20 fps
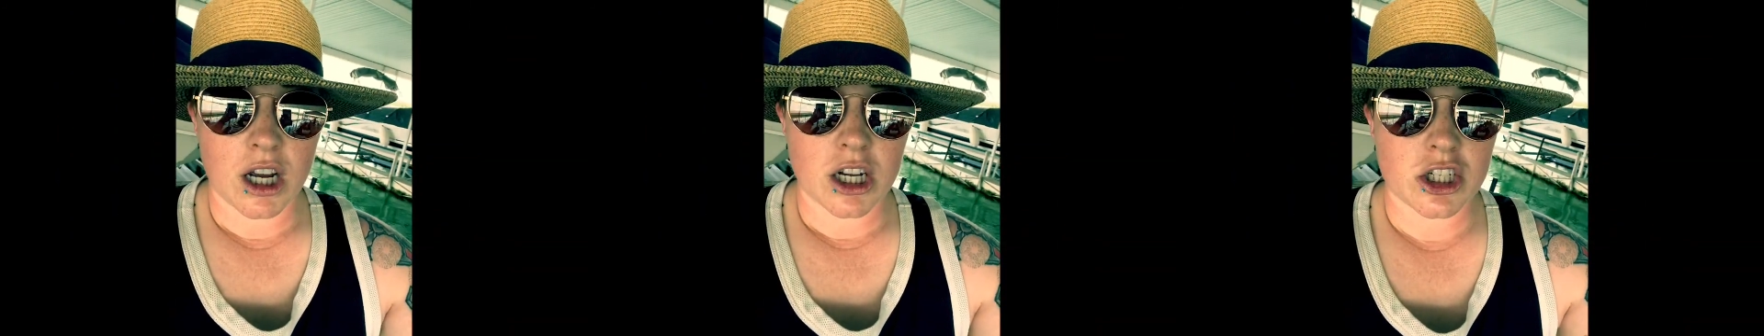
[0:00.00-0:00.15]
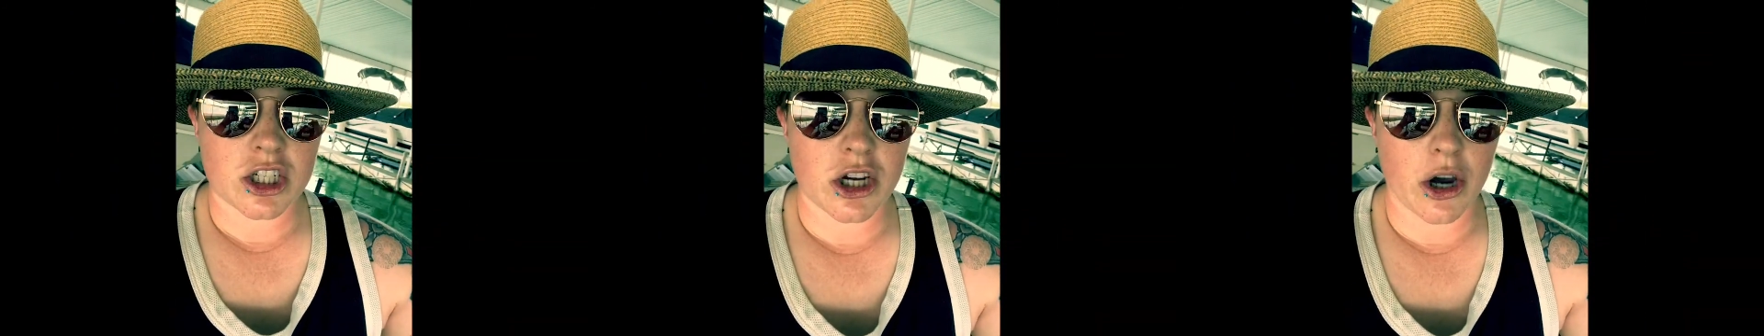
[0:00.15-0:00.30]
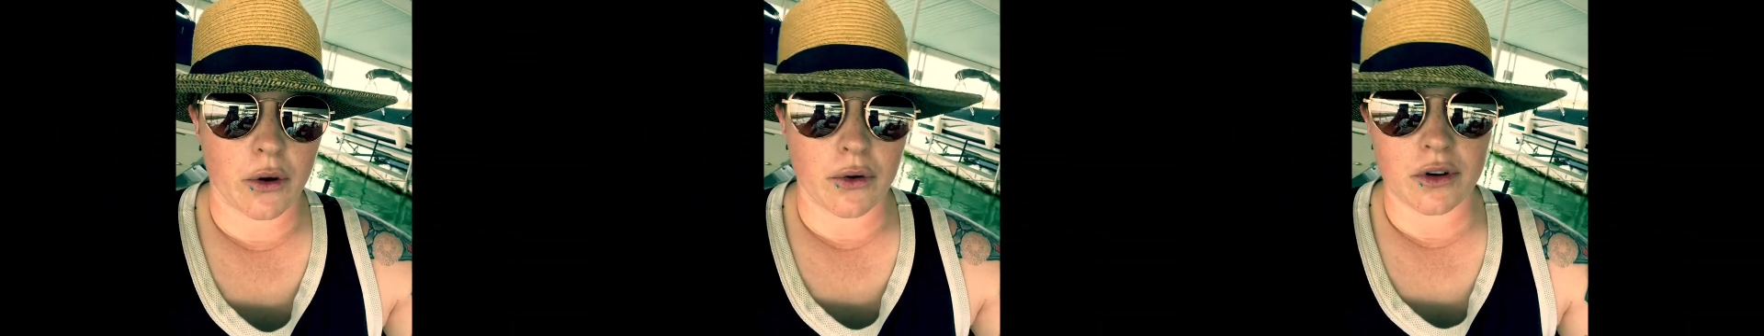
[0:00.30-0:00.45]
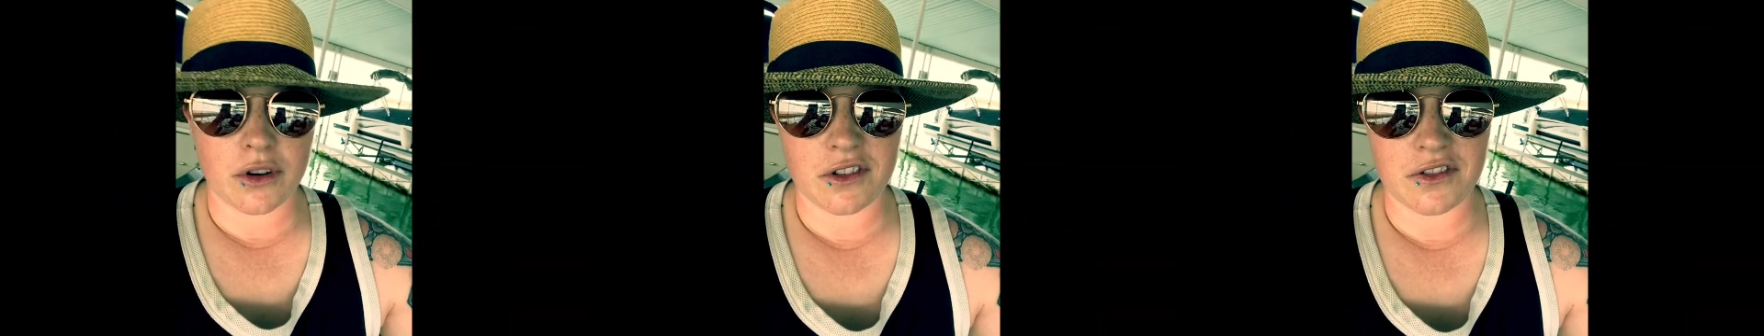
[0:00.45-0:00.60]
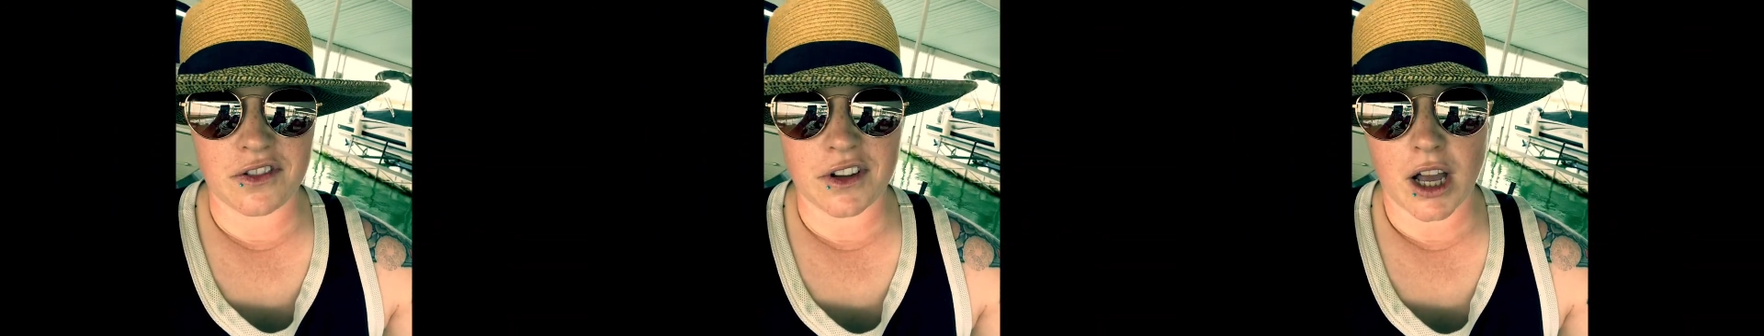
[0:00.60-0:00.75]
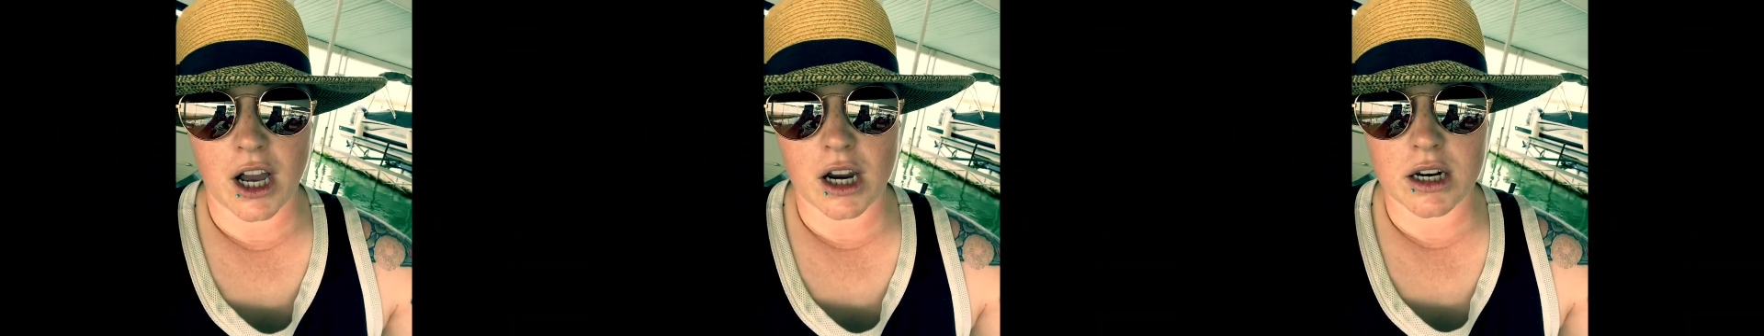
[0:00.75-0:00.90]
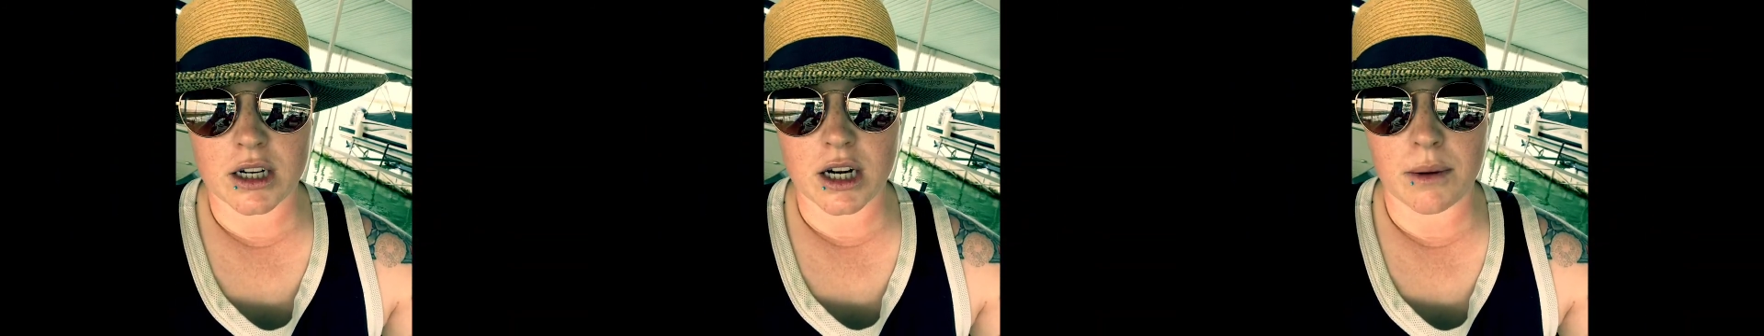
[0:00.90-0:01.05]
total
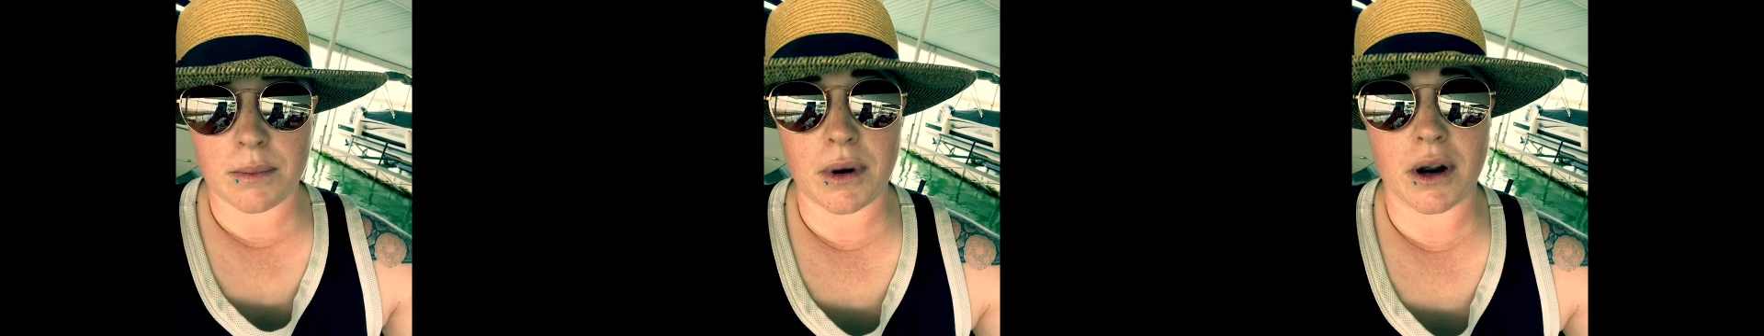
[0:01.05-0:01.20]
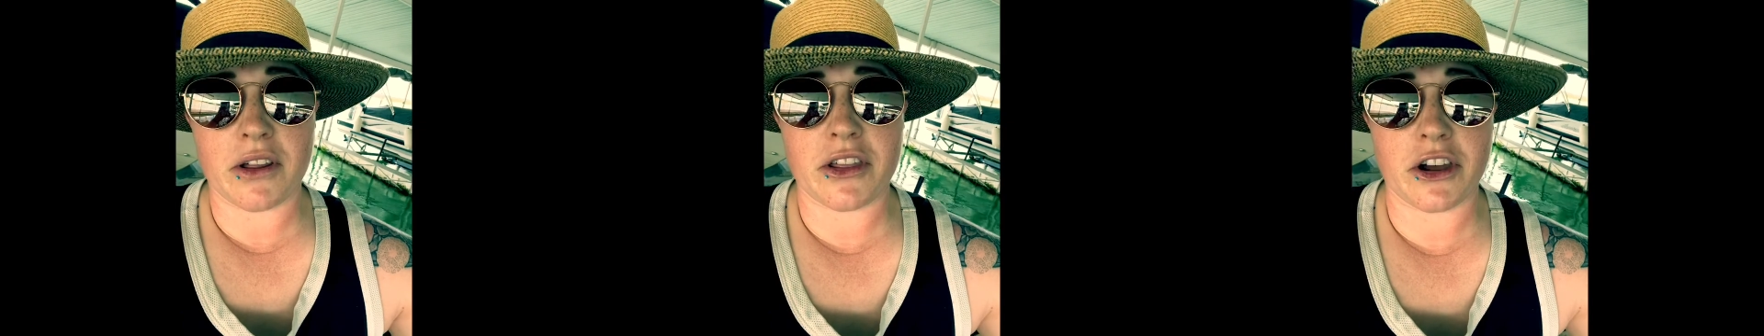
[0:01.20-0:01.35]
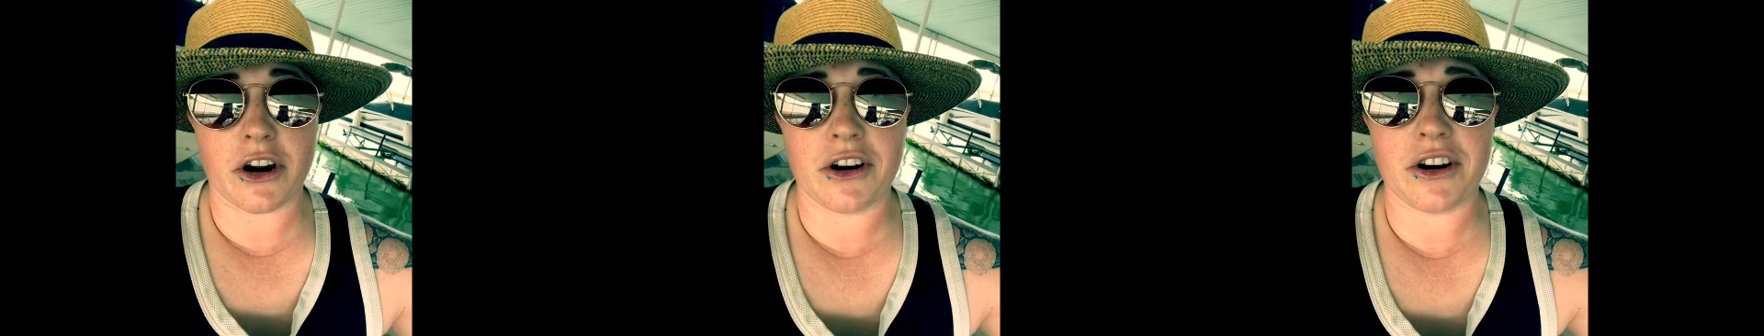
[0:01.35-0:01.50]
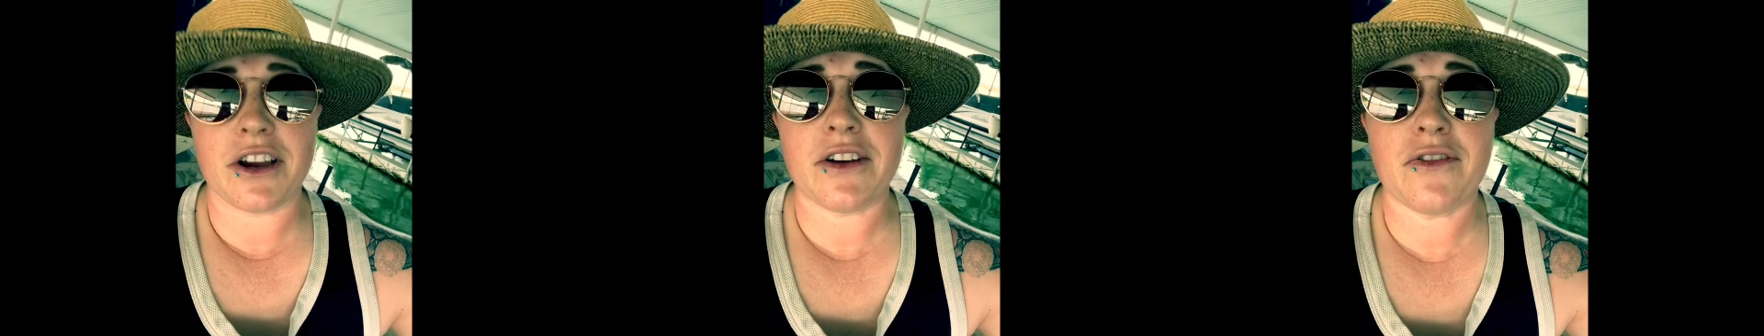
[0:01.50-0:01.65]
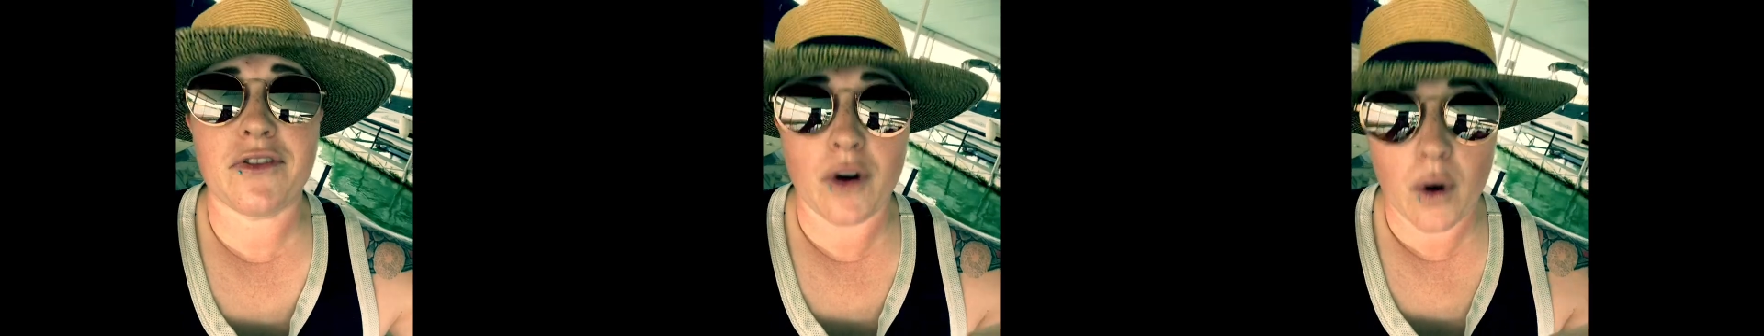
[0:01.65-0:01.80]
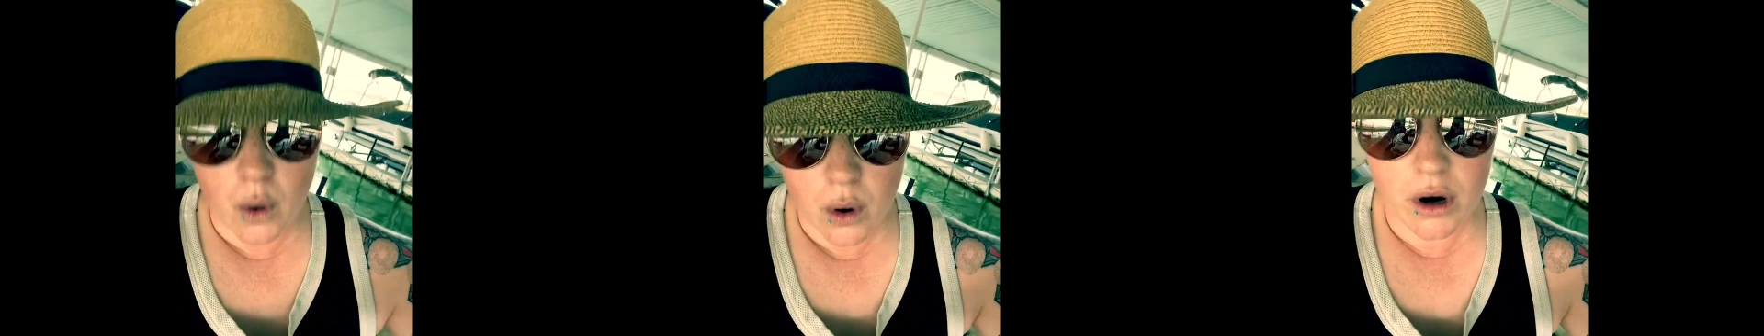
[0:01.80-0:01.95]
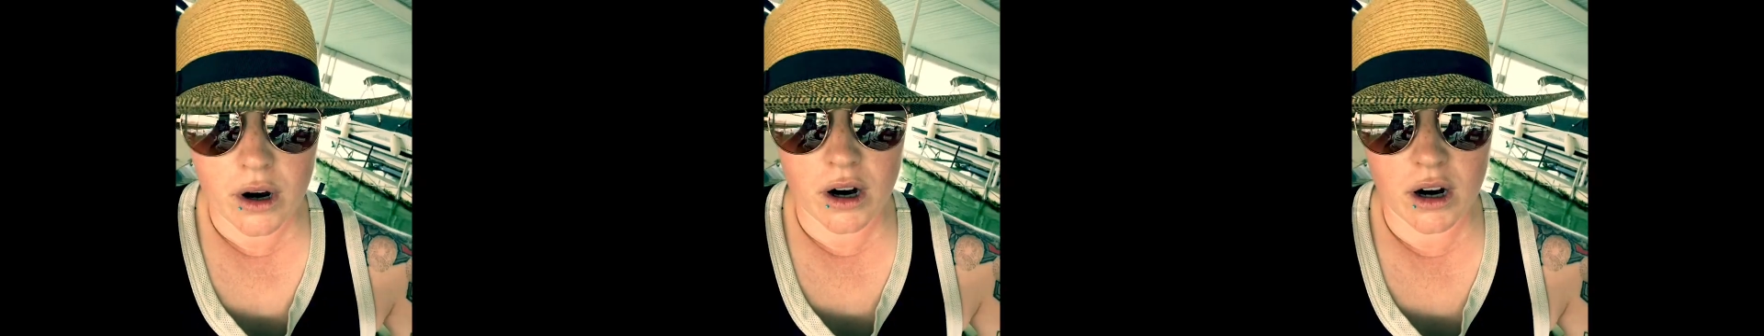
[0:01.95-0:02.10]
vlog number
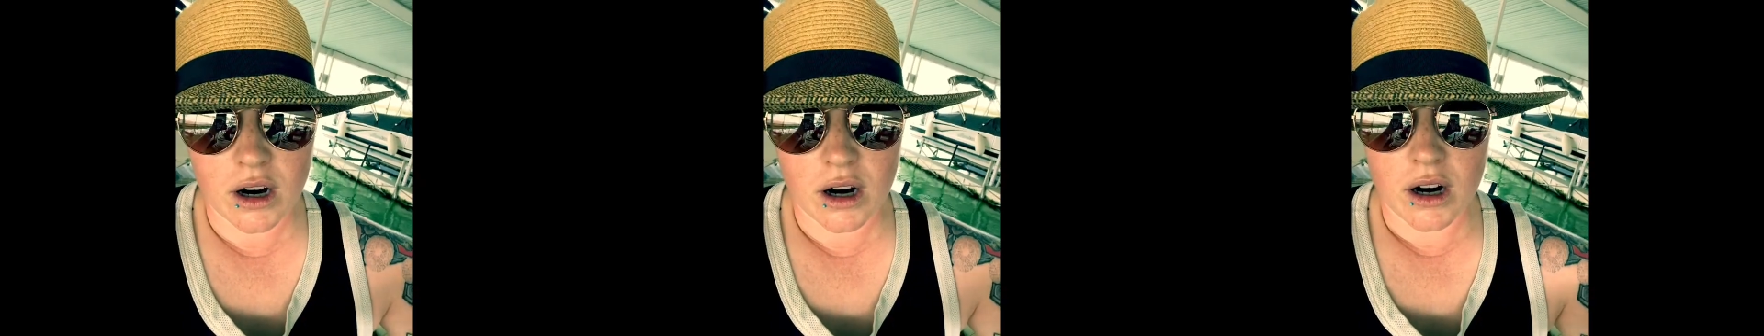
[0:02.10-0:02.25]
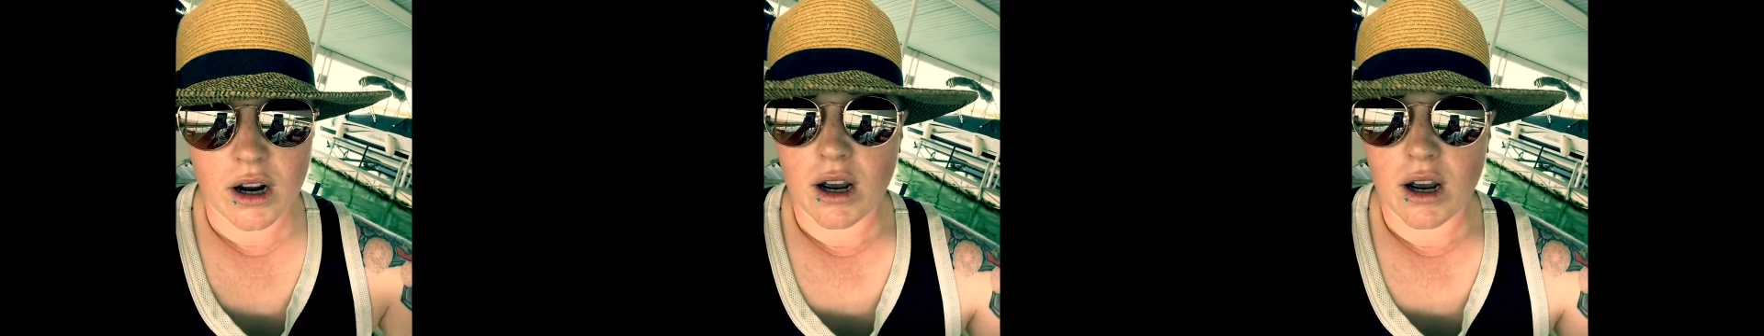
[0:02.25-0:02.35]
34.